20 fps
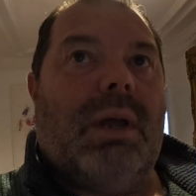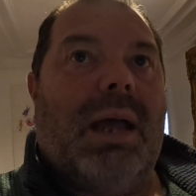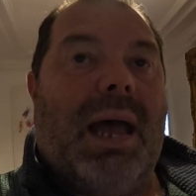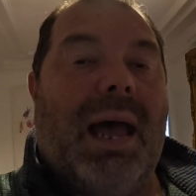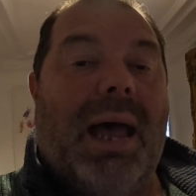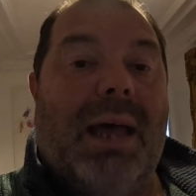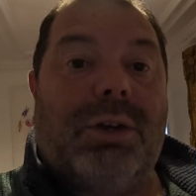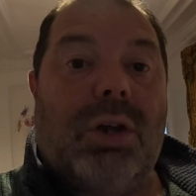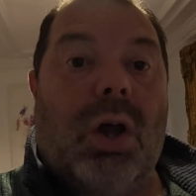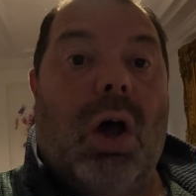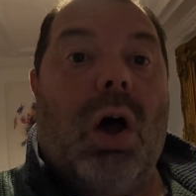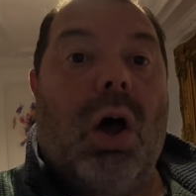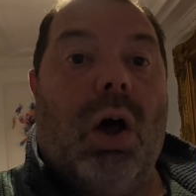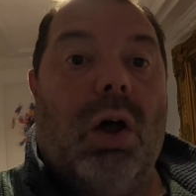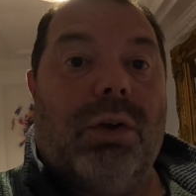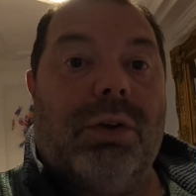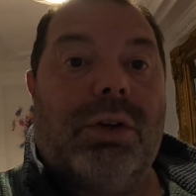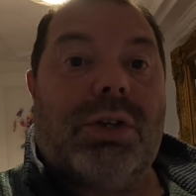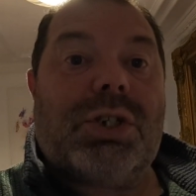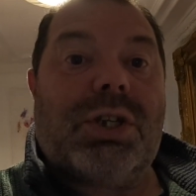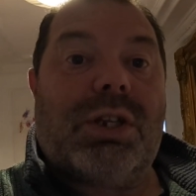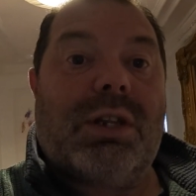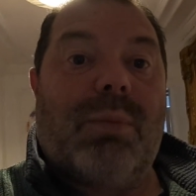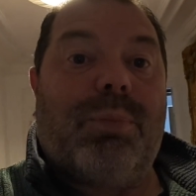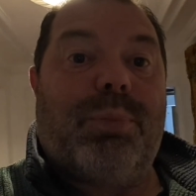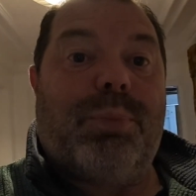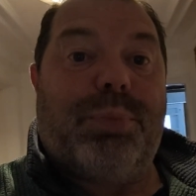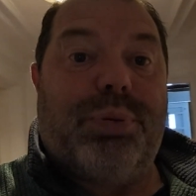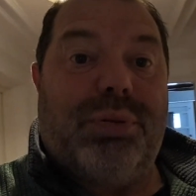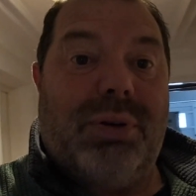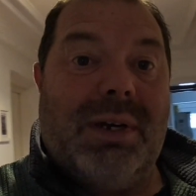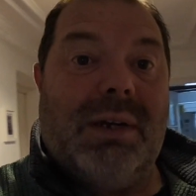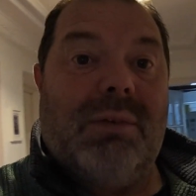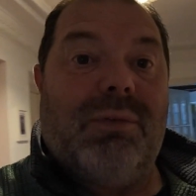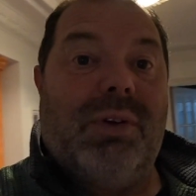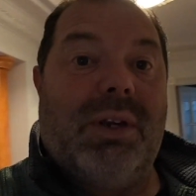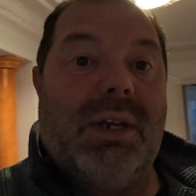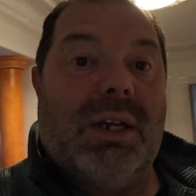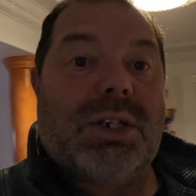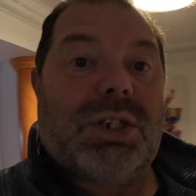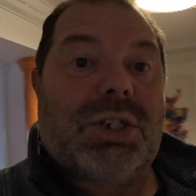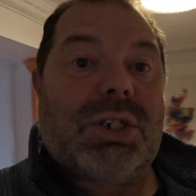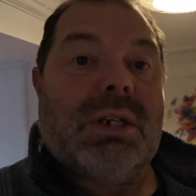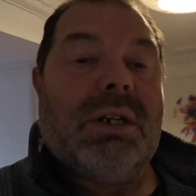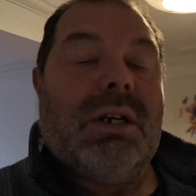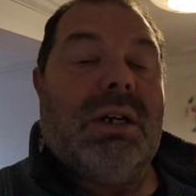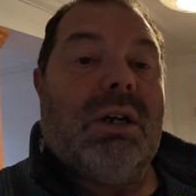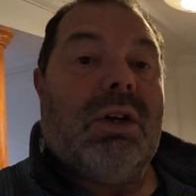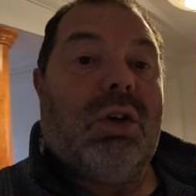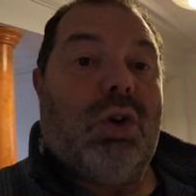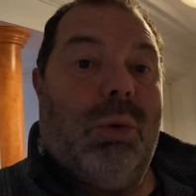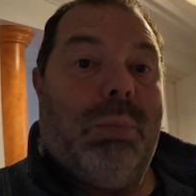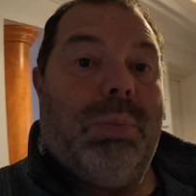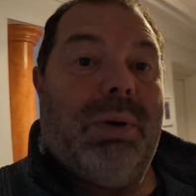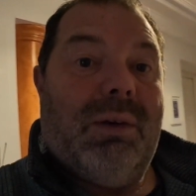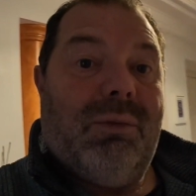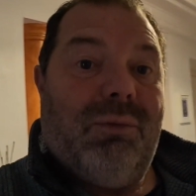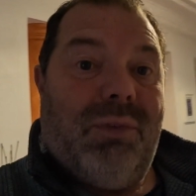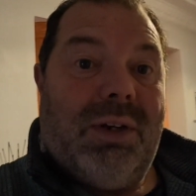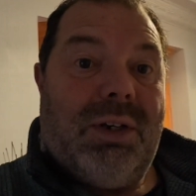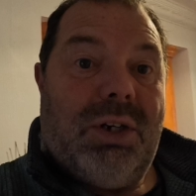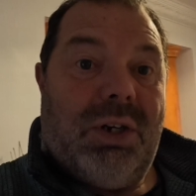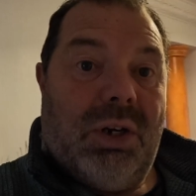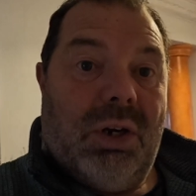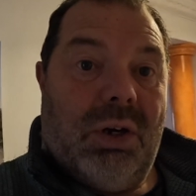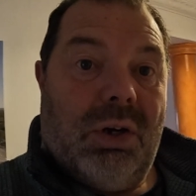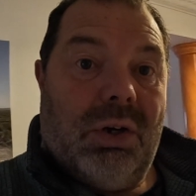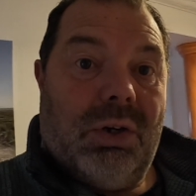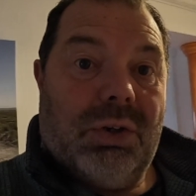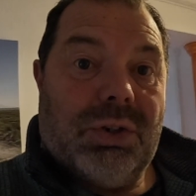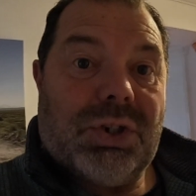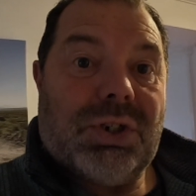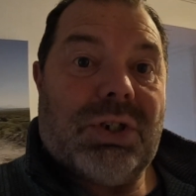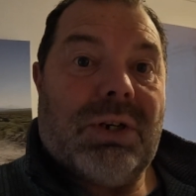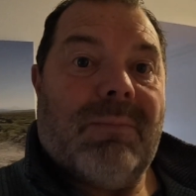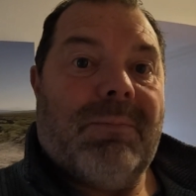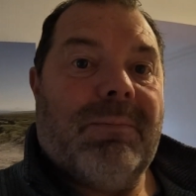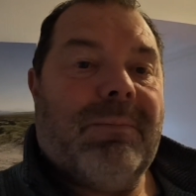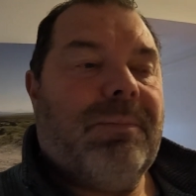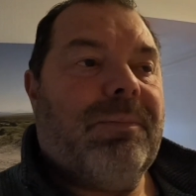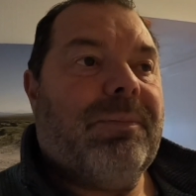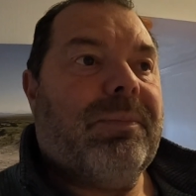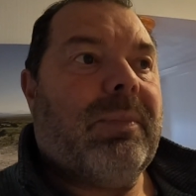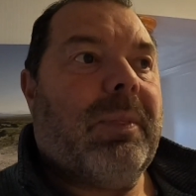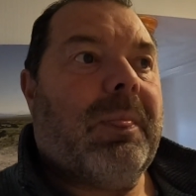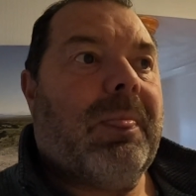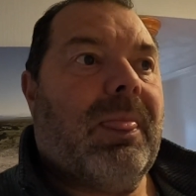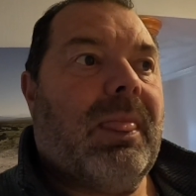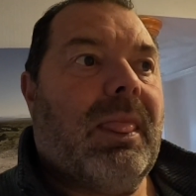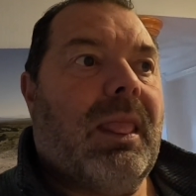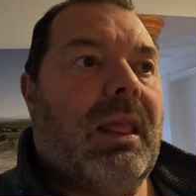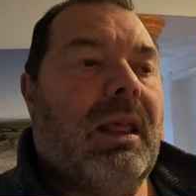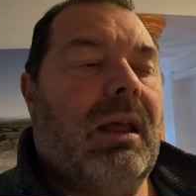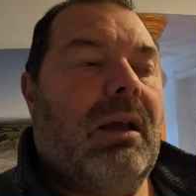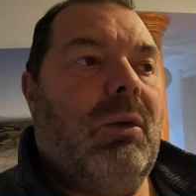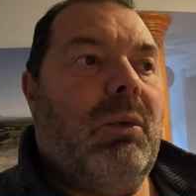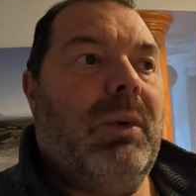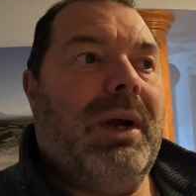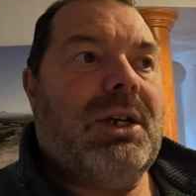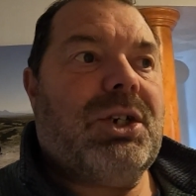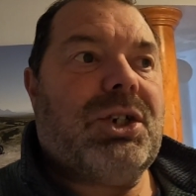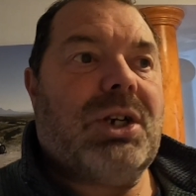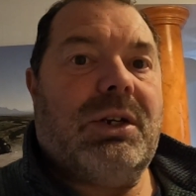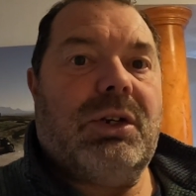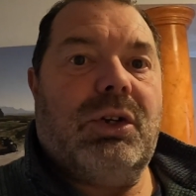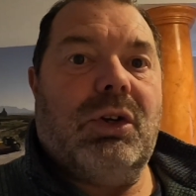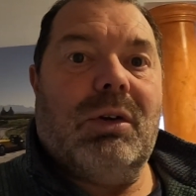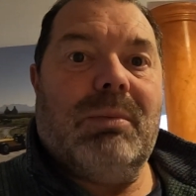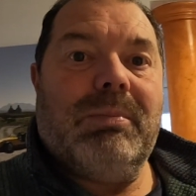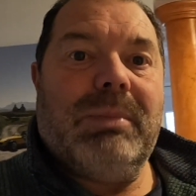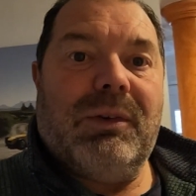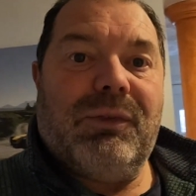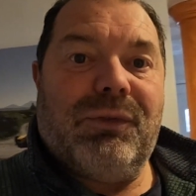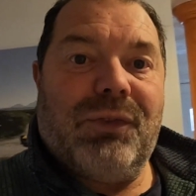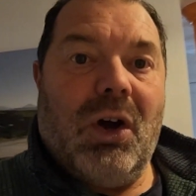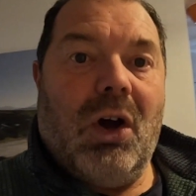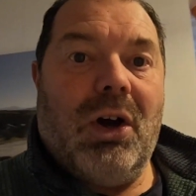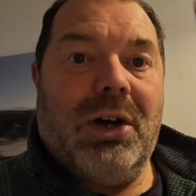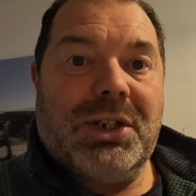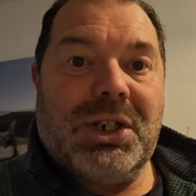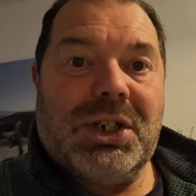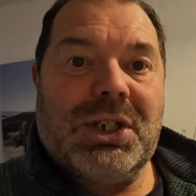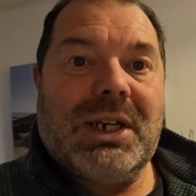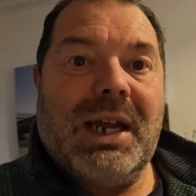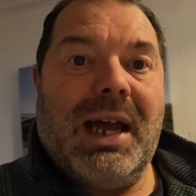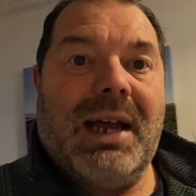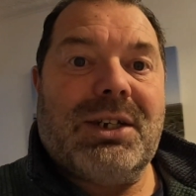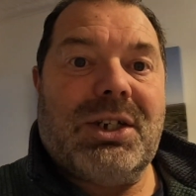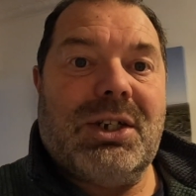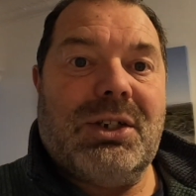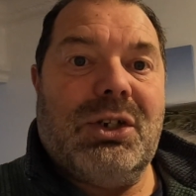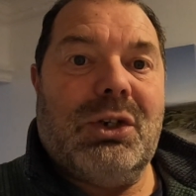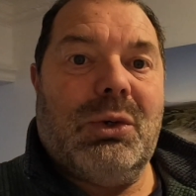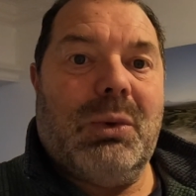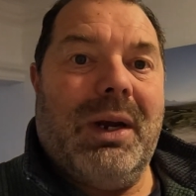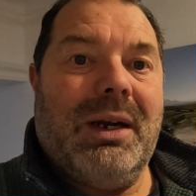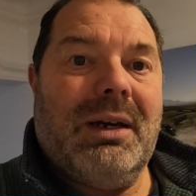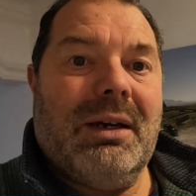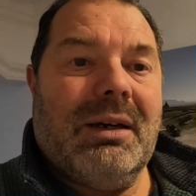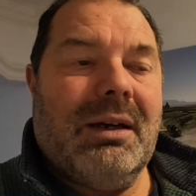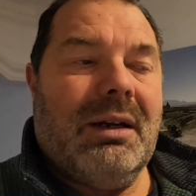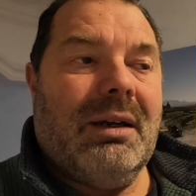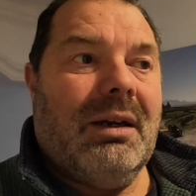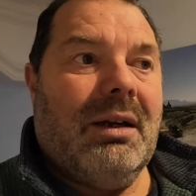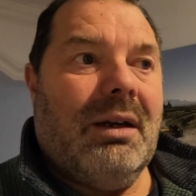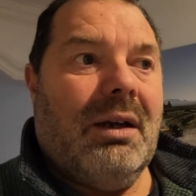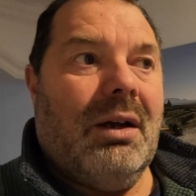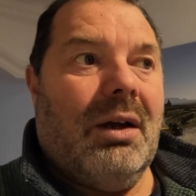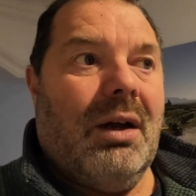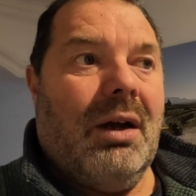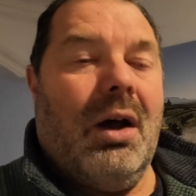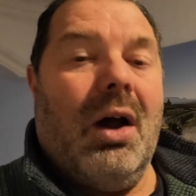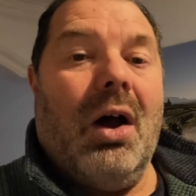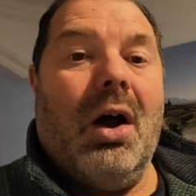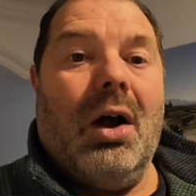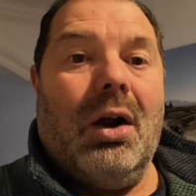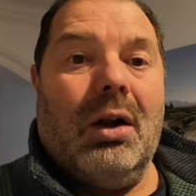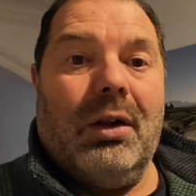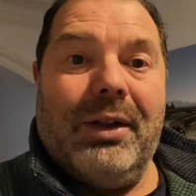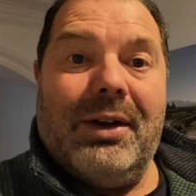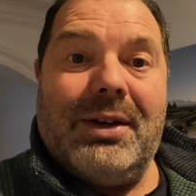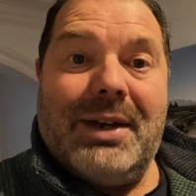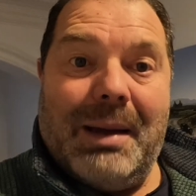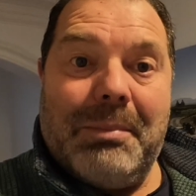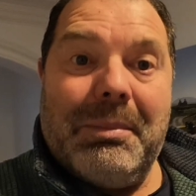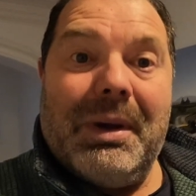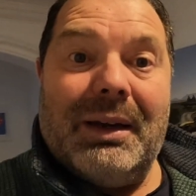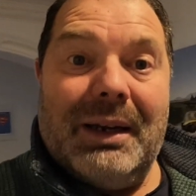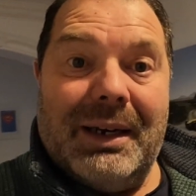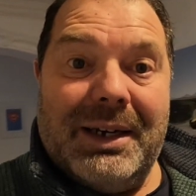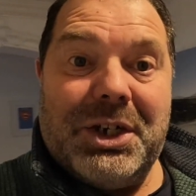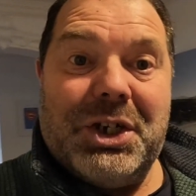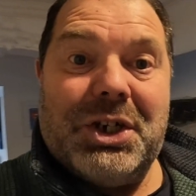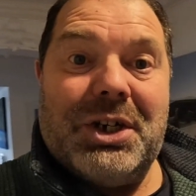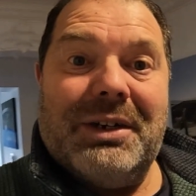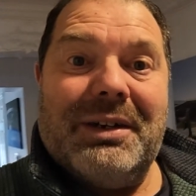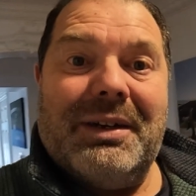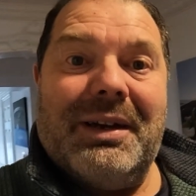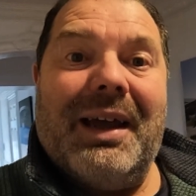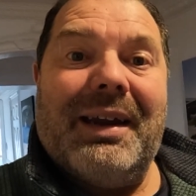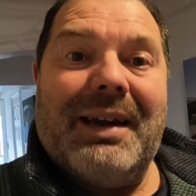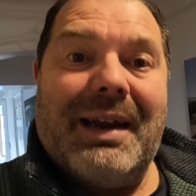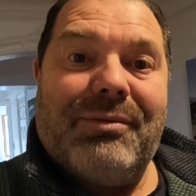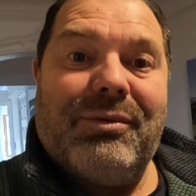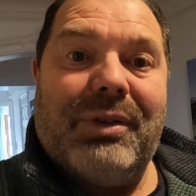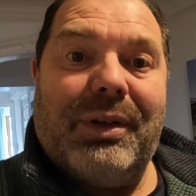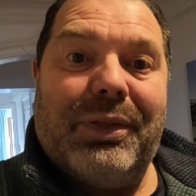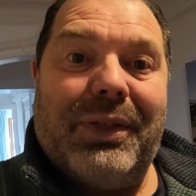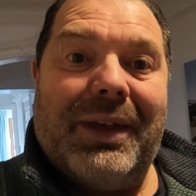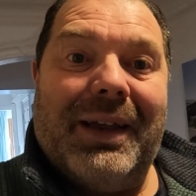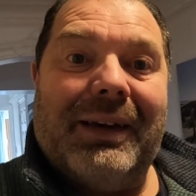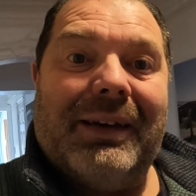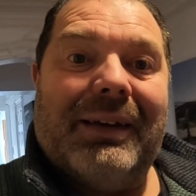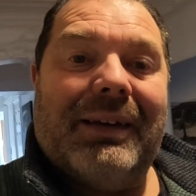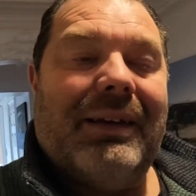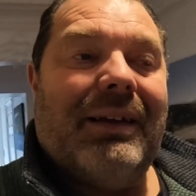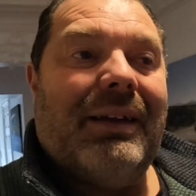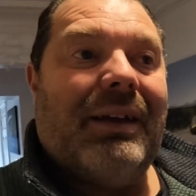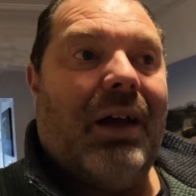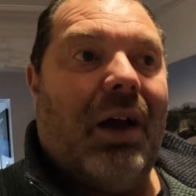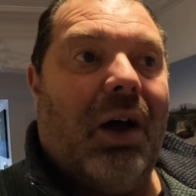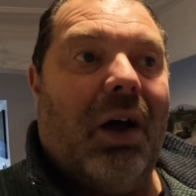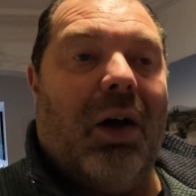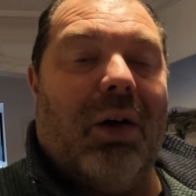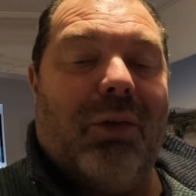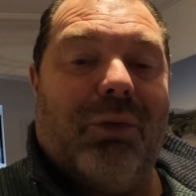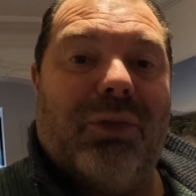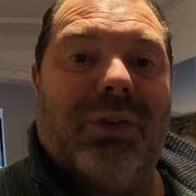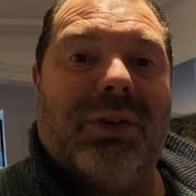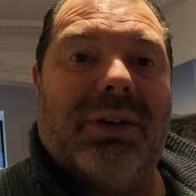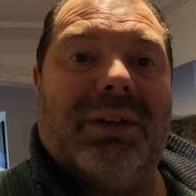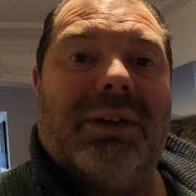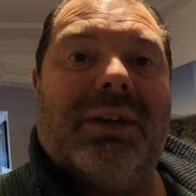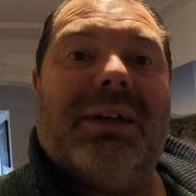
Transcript: add on to the previous couple of videos which I'd done before I'd started doing all the demolition and everything of